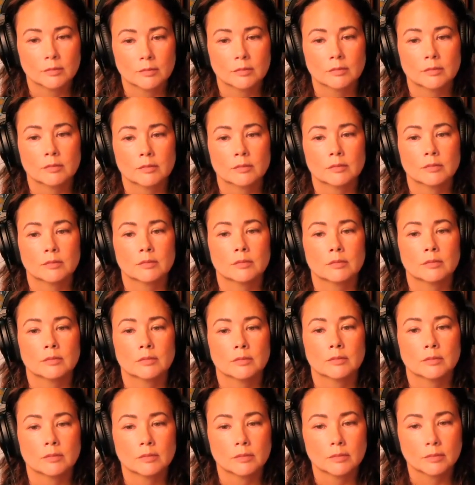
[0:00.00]

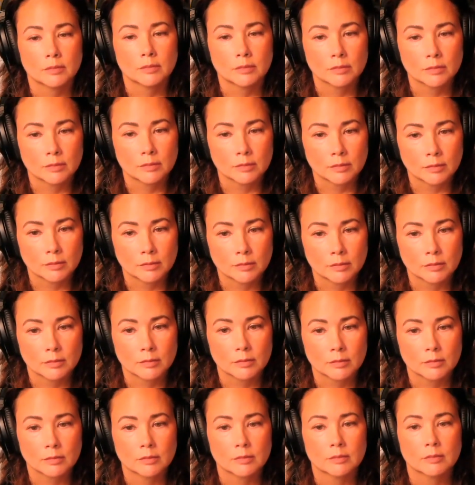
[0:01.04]

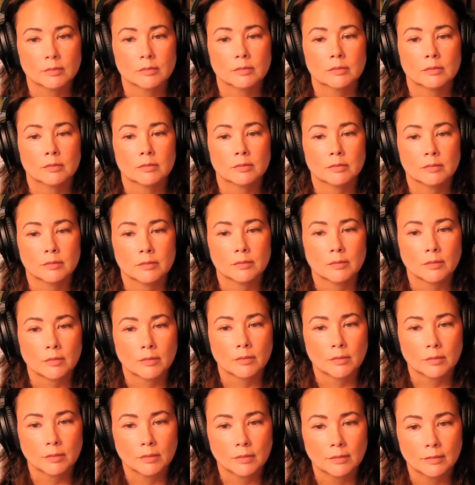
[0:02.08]

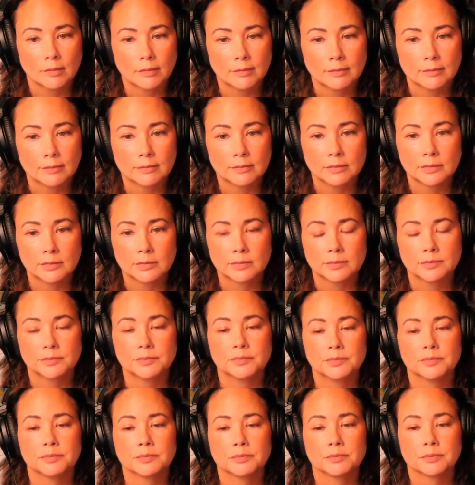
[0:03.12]

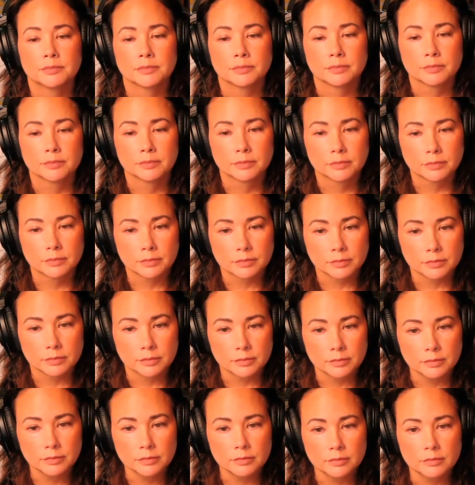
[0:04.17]

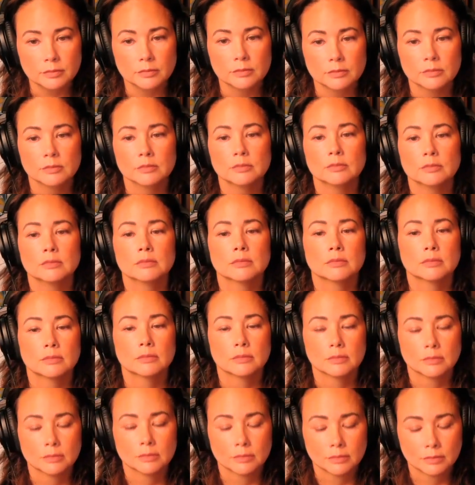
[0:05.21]

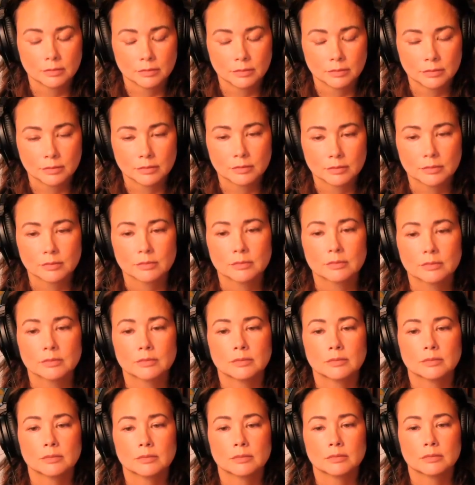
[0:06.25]

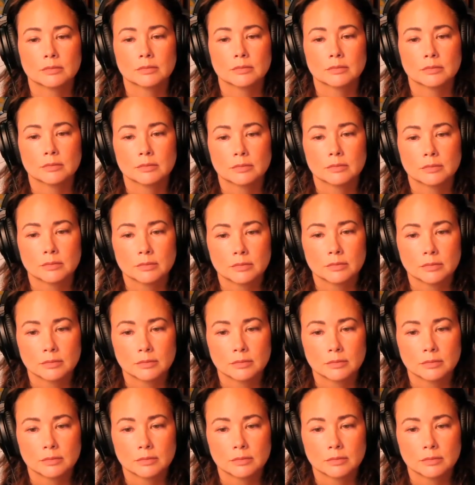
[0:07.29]
The person shown says nothing.